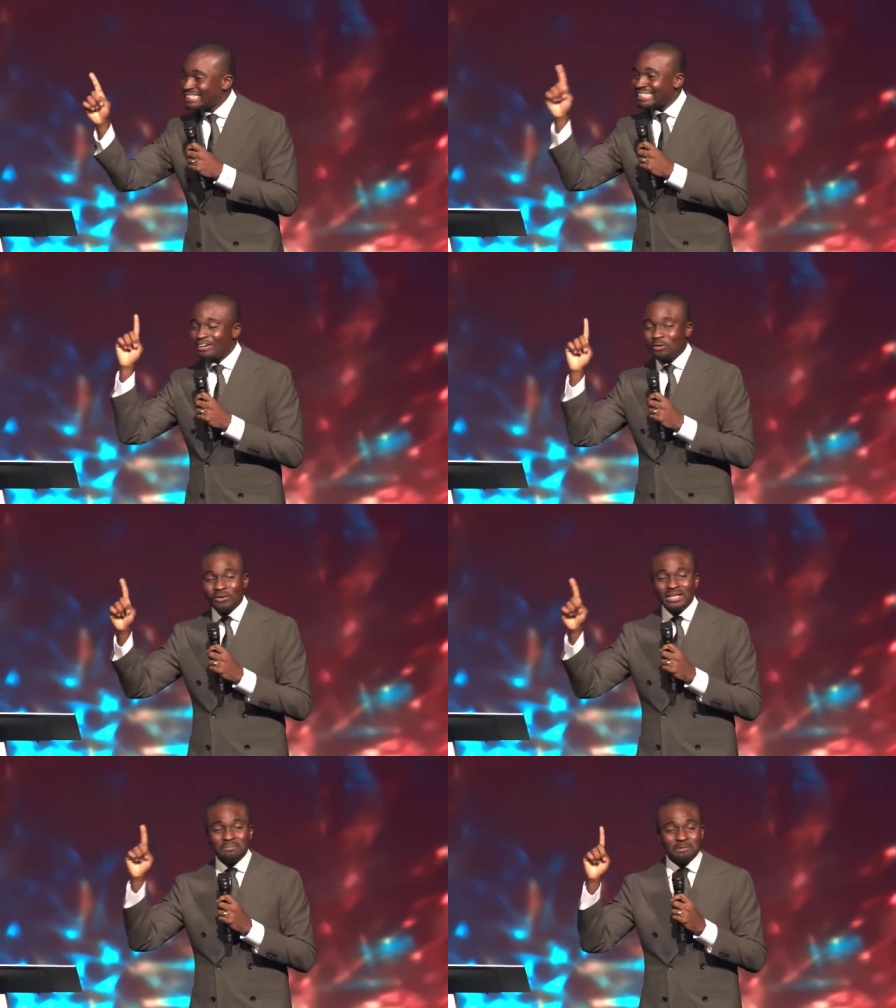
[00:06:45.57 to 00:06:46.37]
it can
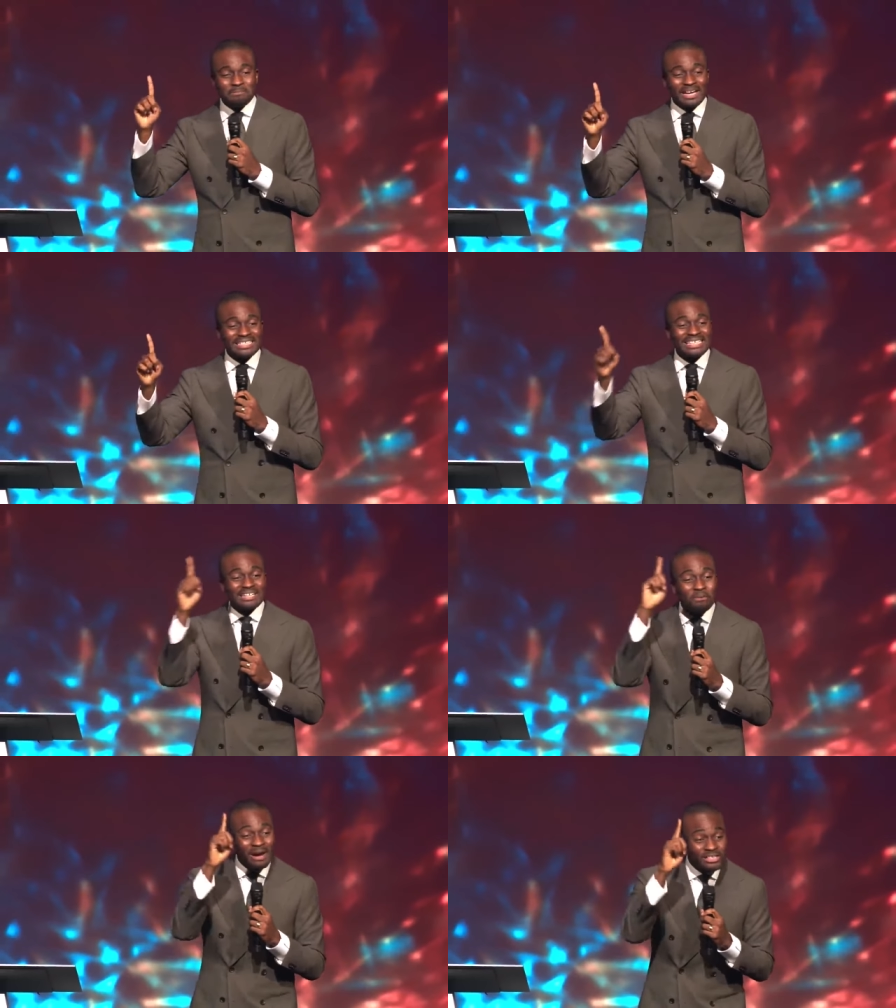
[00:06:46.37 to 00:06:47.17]
only be planted
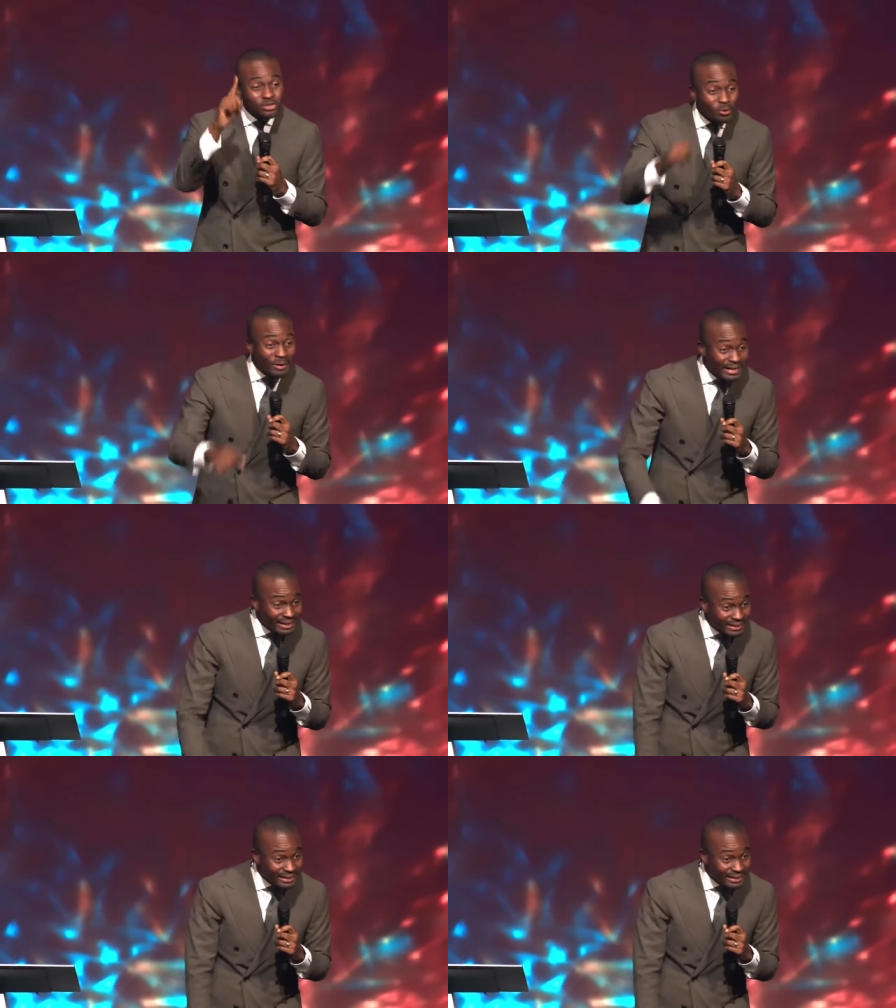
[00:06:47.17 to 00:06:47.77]
in one soil.